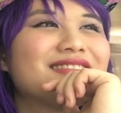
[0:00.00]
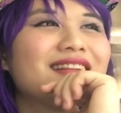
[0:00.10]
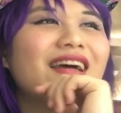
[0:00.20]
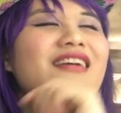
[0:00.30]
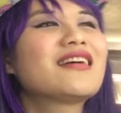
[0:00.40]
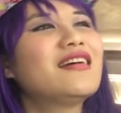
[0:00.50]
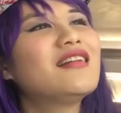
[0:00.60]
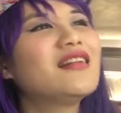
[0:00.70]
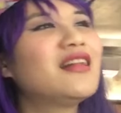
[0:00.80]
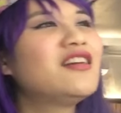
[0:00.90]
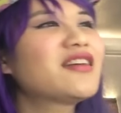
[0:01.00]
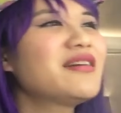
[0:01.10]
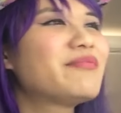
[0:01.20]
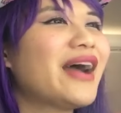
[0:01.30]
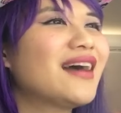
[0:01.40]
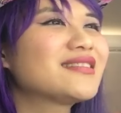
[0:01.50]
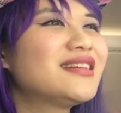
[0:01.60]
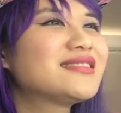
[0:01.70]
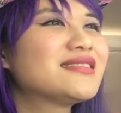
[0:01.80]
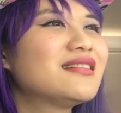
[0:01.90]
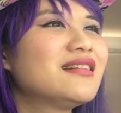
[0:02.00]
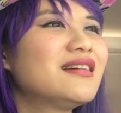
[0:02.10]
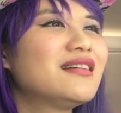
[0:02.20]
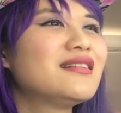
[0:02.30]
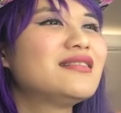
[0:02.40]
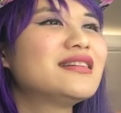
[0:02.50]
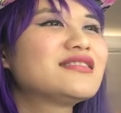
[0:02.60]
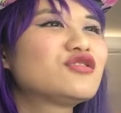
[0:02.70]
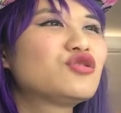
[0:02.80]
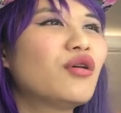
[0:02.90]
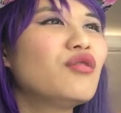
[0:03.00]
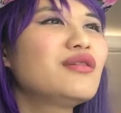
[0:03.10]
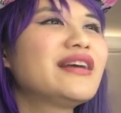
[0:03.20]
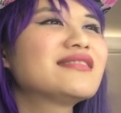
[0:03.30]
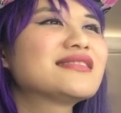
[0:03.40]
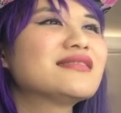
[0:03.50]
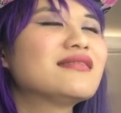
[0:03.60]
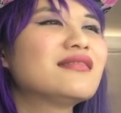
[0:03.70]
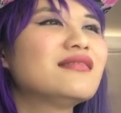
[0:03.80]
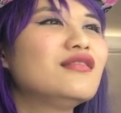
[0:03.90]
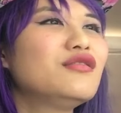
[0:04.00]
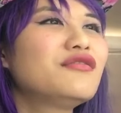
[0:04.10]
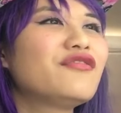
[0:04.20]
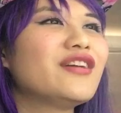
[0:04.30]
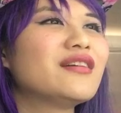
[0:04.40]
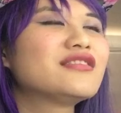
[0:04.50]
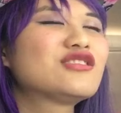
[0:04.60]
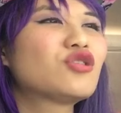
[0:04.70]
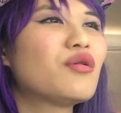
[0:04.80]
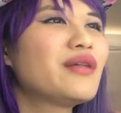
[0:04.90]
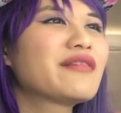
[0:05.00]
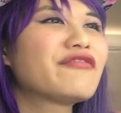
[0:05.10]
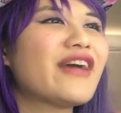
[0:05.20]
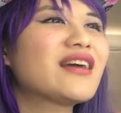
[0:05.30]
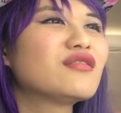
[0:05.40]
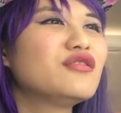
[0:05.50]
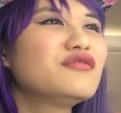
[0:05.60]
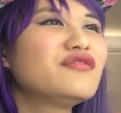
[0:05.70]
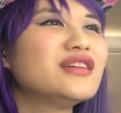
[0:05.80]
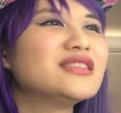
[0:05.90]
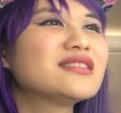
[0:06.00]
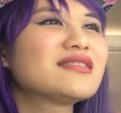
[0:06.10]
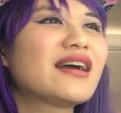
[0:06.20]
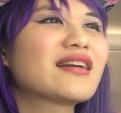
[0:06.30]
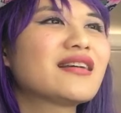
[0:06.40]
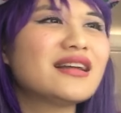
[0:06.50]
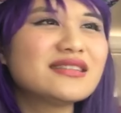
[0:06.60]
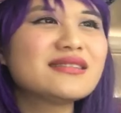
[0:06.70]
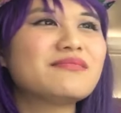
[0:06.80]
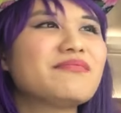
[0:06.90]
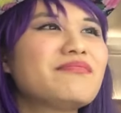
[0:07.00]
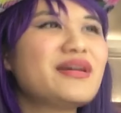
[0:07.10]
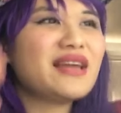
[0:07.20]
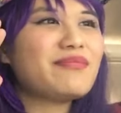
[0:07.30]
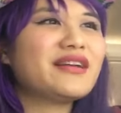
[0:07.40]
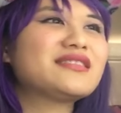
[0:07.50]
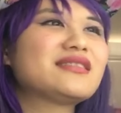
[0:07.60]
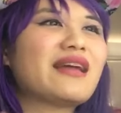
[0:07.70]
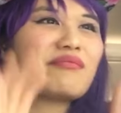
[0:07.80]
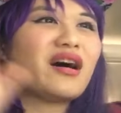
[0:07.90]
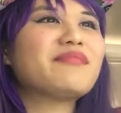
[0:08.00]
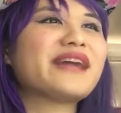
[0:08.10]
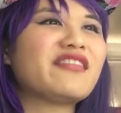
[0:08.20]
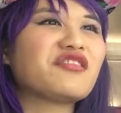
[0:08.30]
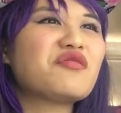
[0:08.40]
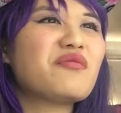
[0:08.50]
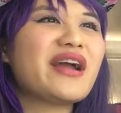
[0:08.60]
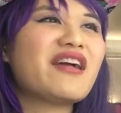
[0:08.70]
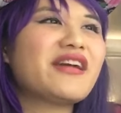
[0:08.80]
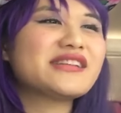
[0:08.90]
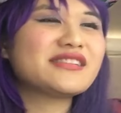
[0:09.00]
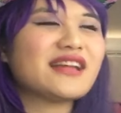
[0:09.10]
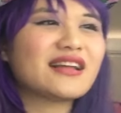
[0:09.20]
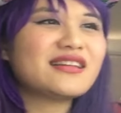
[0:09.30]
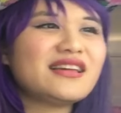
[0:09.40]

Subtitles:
Like, looking back, this trolling Luffy, trolling fake Luffy, just like, it just like popped out of nowhere and just like,